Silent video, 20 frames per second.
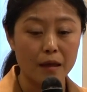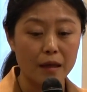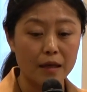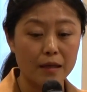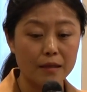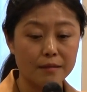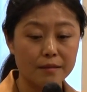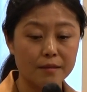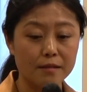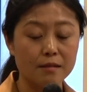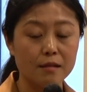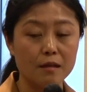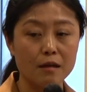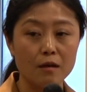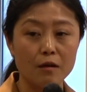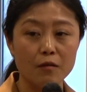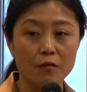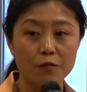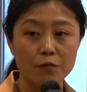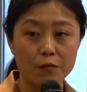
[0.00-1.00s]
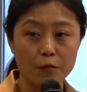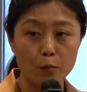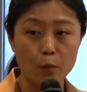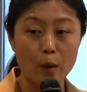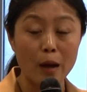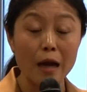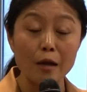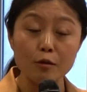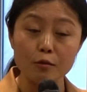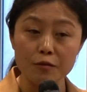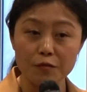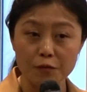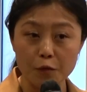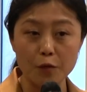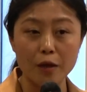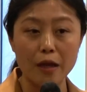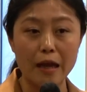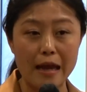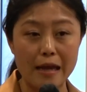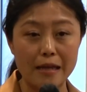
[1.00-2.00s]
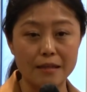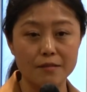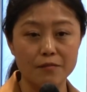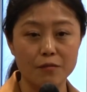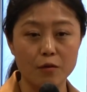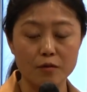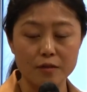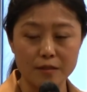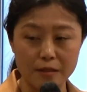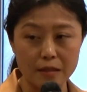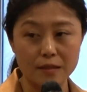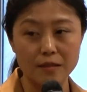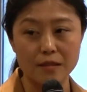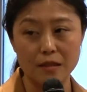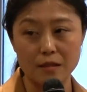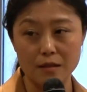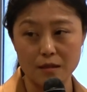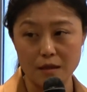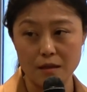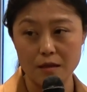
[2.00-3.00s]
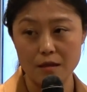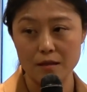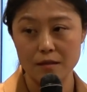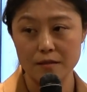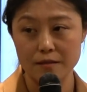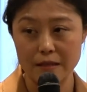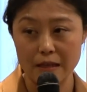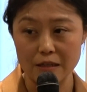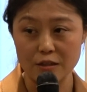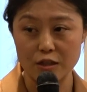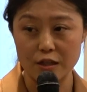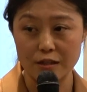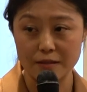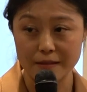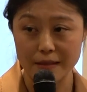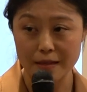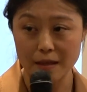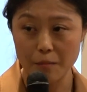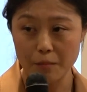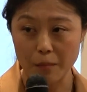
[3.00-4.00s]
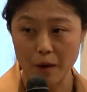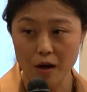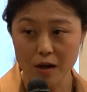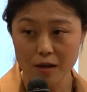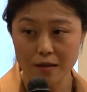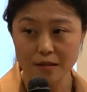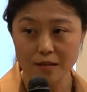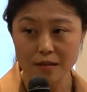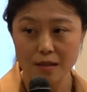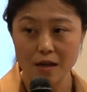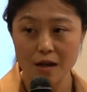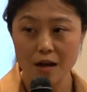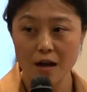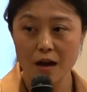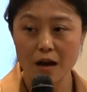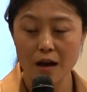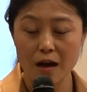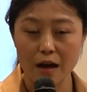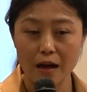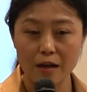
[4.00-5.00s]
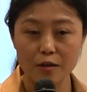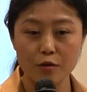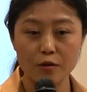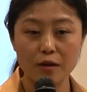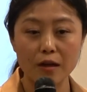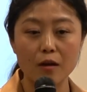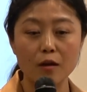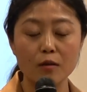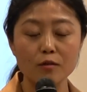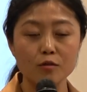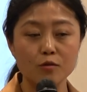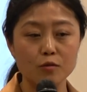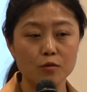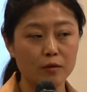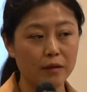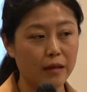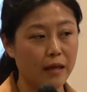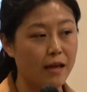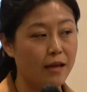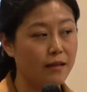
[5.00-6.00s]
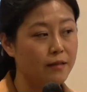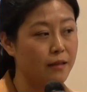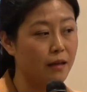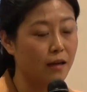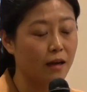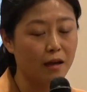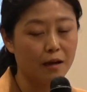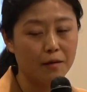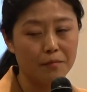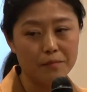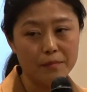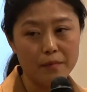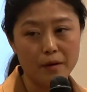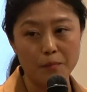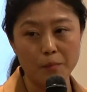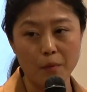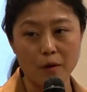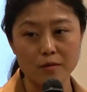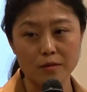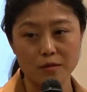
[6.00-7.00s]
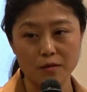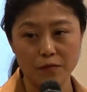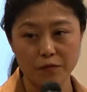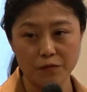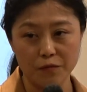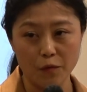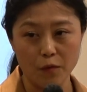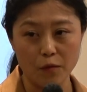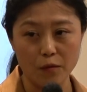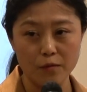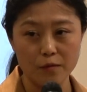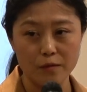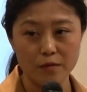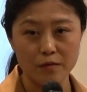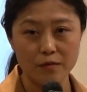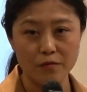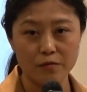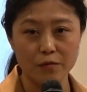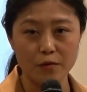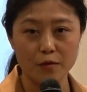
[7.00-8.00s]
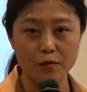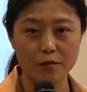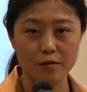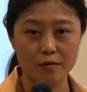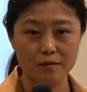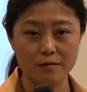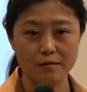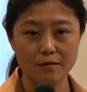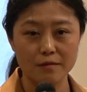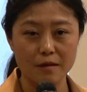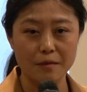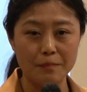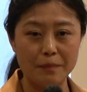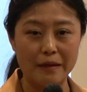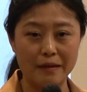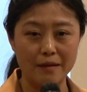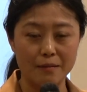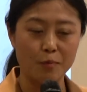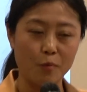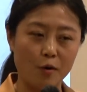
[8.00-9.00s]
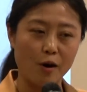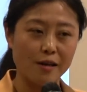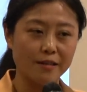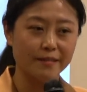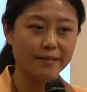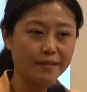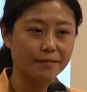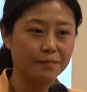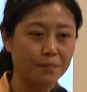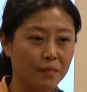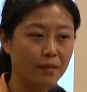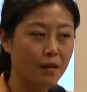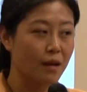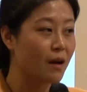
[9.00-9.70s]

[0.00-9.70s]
It's 148 for 60 sachets in a box. And you can also get a box of 4 for a better price.